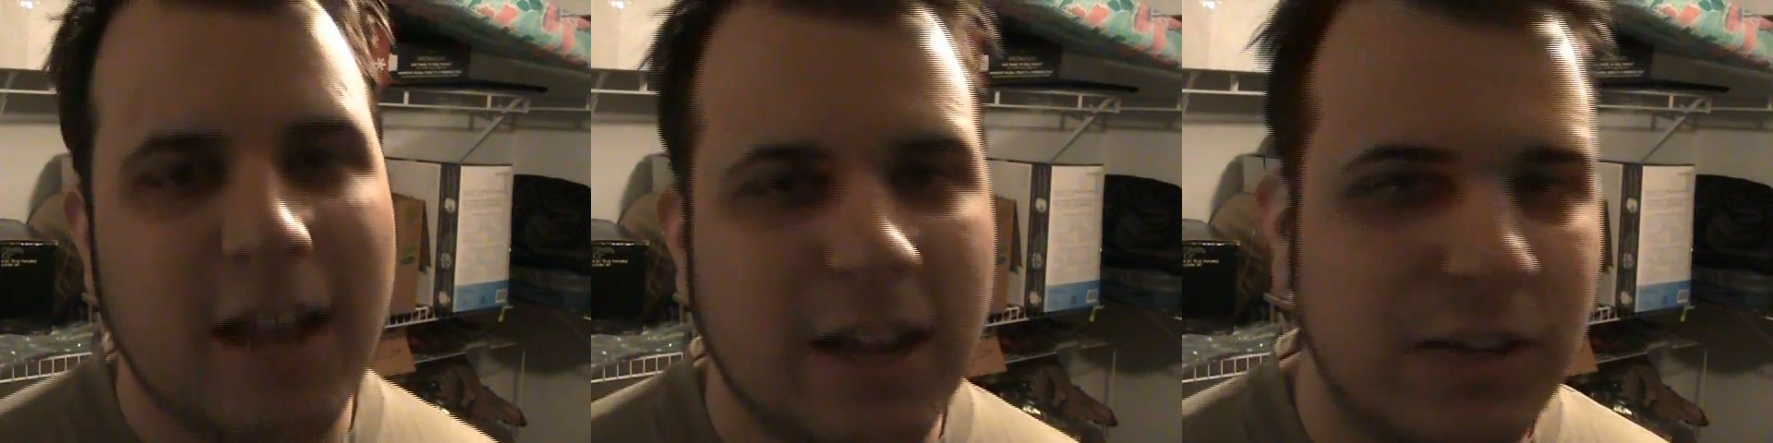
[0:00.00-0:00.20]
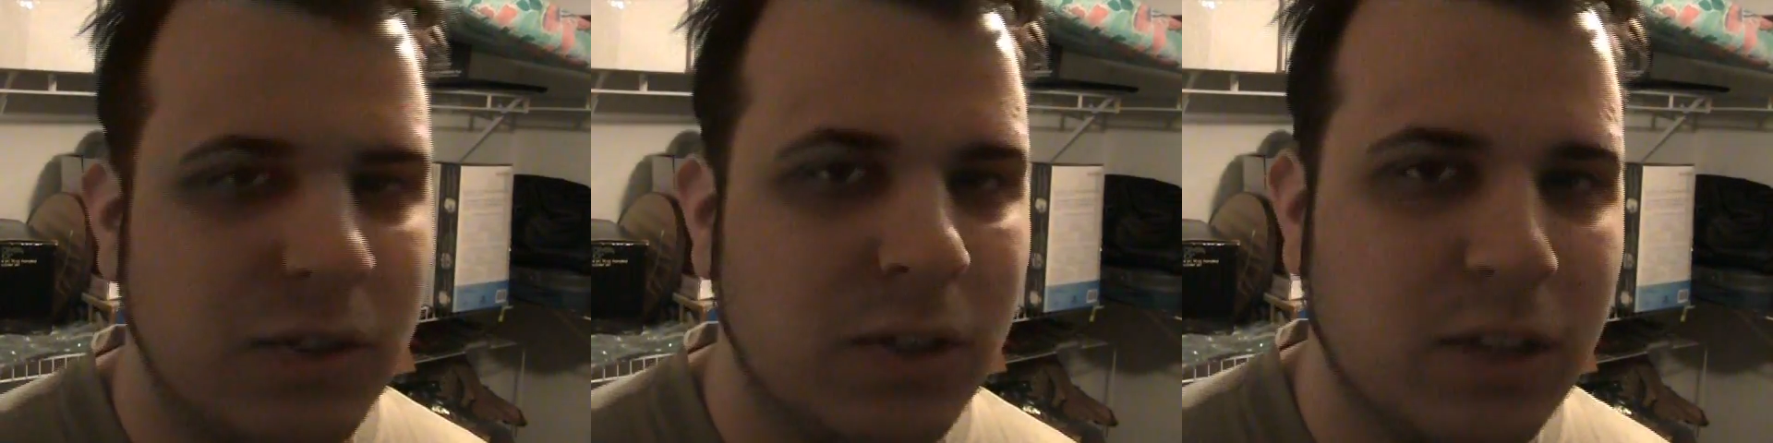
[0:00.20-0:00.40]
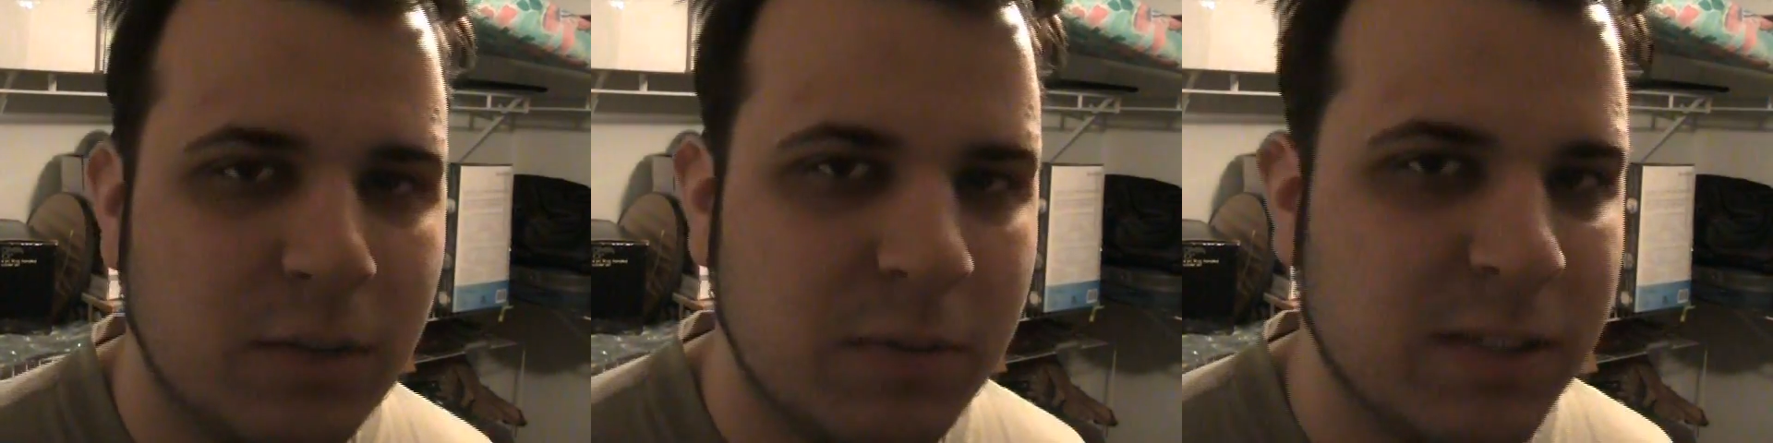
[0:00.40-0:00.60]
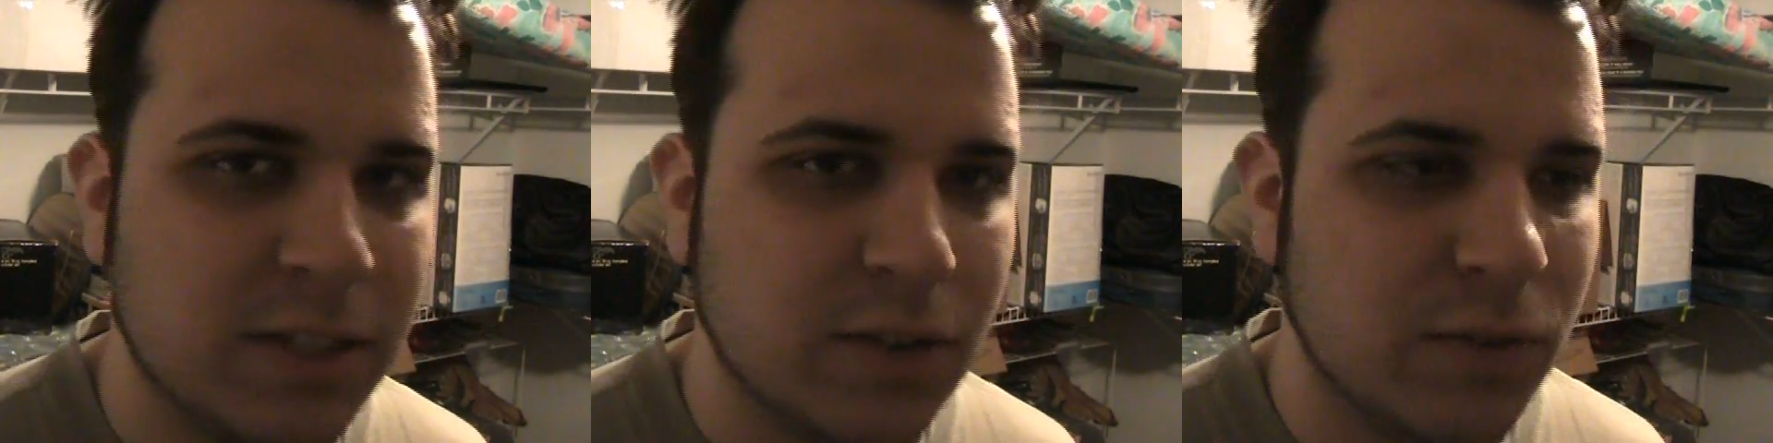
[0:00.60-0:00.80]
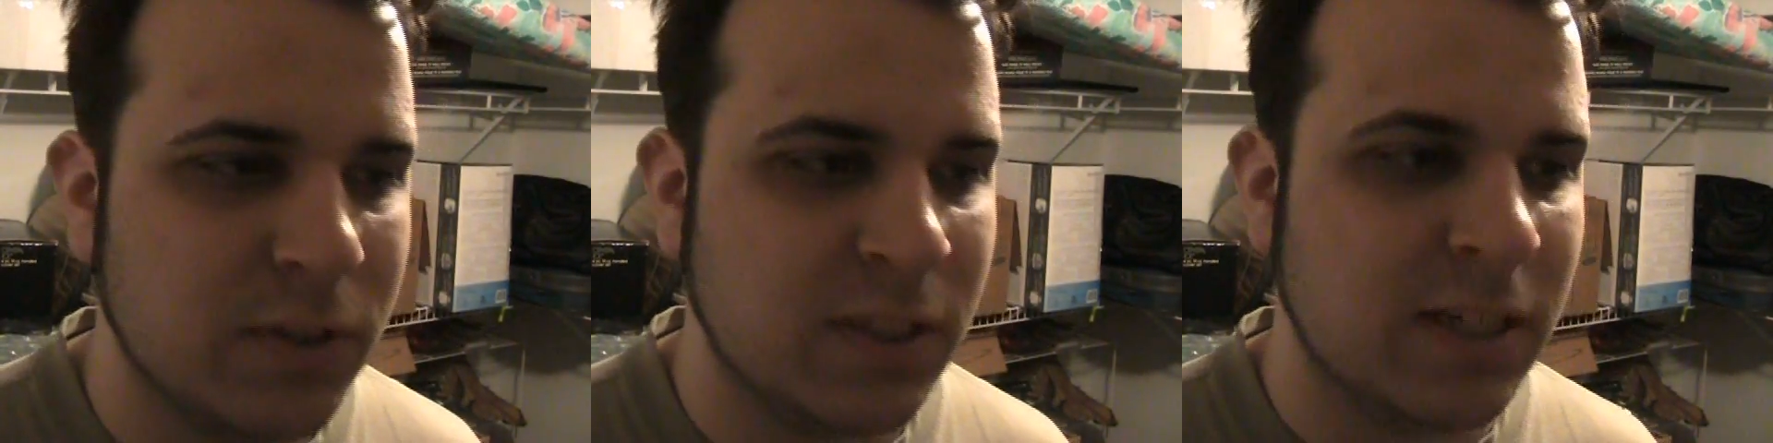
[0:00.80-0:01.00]
actually was
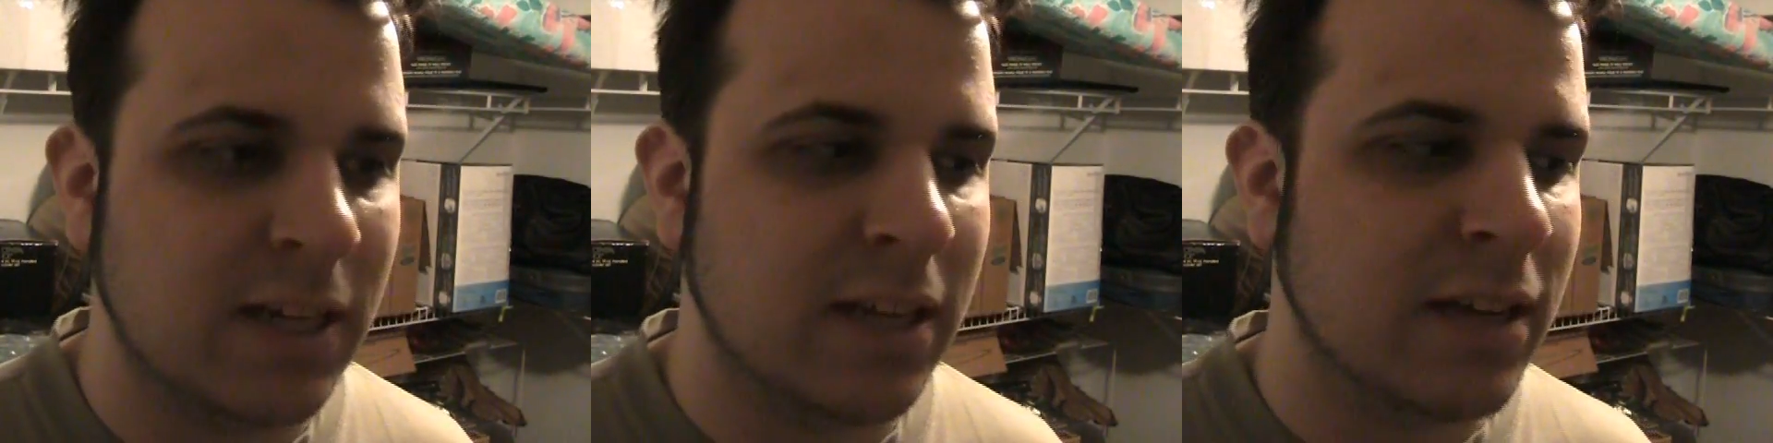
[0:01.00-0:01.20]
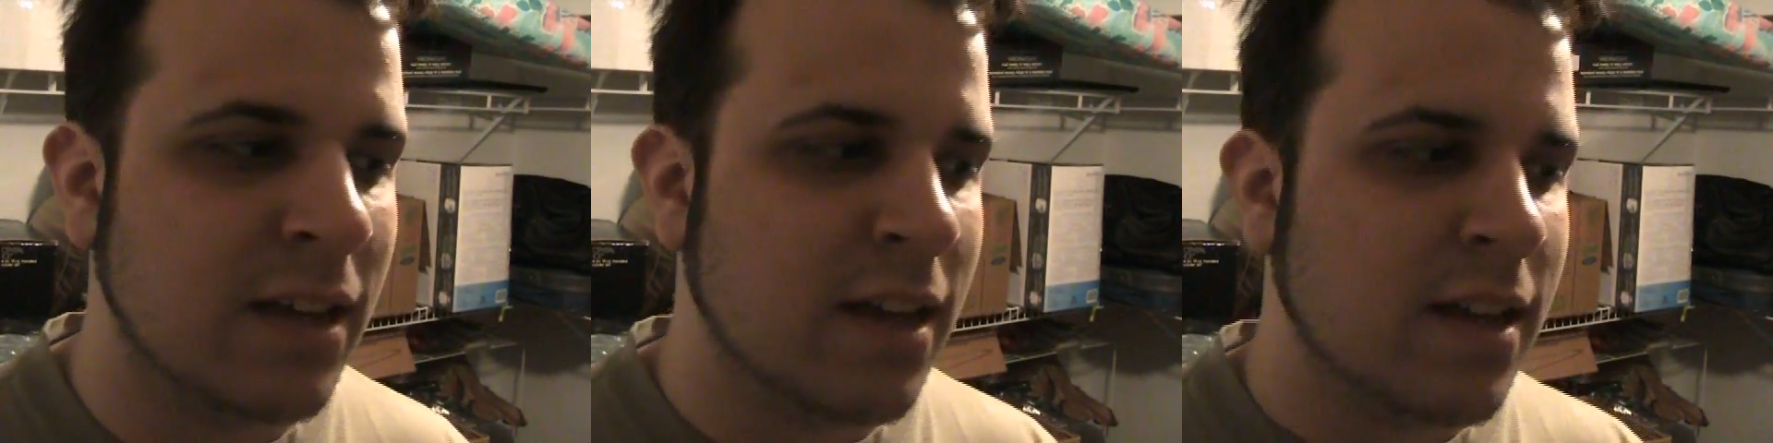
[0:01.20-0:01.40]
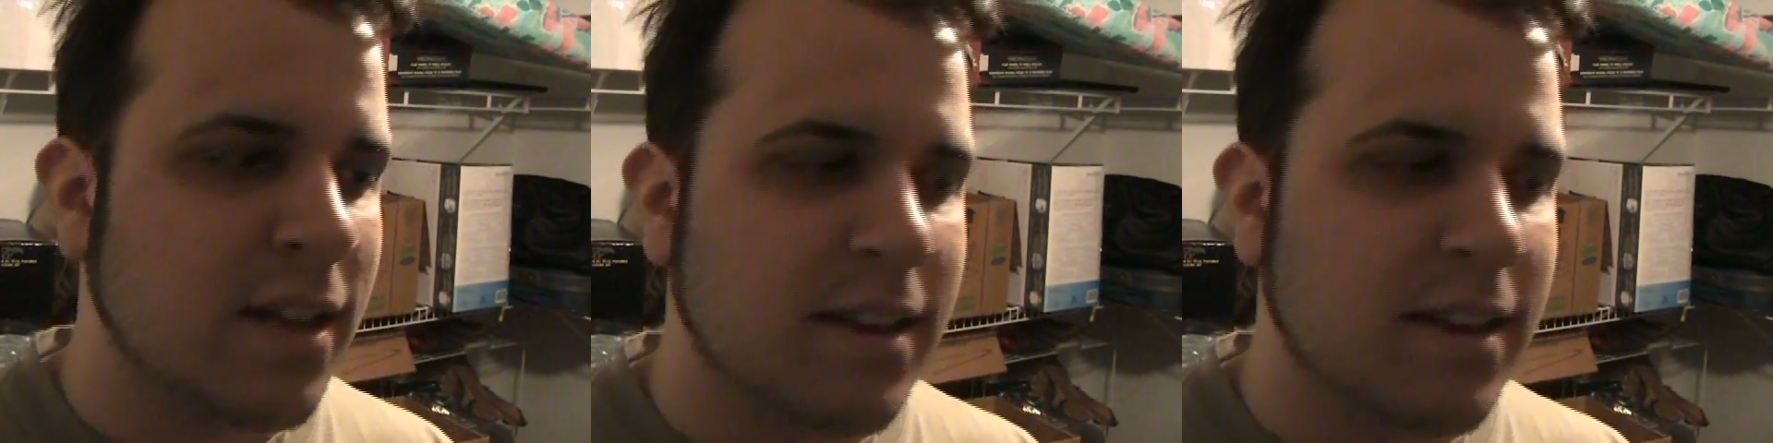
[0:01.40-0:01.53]
interested in,